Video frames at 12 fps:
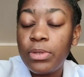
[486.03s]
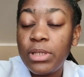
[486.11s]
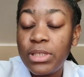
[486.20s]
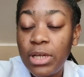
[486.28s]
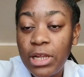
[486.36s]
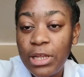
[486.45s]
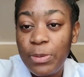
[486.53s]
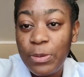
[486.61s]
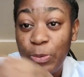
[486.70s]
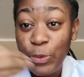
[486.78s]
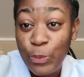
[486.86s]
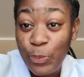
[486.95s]
literally
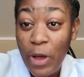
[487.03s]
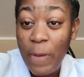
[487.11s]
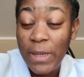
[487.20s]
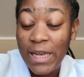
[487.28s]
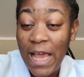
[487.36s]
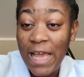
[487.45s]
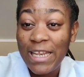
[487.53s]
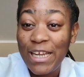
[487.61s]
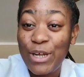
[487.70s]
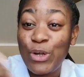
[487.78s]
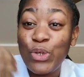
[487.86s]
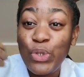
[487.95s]
people look for me like
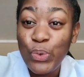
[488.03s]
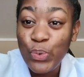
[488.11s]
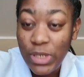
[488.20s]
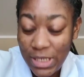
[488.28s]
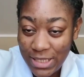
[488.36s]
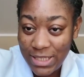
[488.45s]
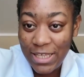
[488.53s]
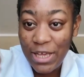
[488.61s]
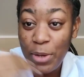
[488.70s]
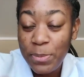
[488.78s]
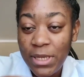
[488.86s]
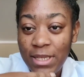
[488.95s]
they're clueless. You
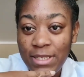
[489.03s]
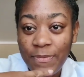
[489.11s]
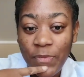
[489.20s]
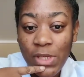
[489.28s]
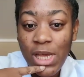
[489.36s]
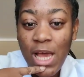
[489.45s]
get me saying?